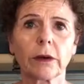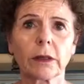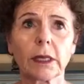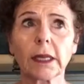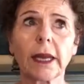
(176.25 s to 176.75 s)
or
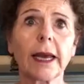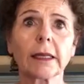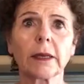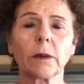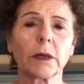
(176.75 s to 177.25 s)
until I
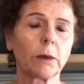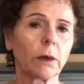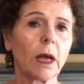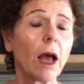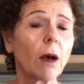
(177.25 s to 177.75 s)
act like when I
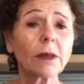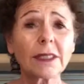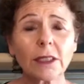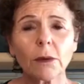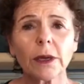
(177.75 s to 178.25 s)
well,
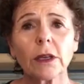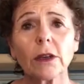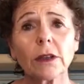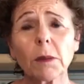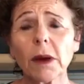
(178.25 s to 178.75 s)
you know what,
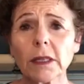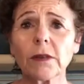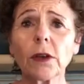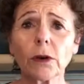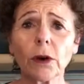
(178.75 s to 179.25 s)
you're the boss of
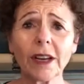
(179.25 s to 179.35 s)
you.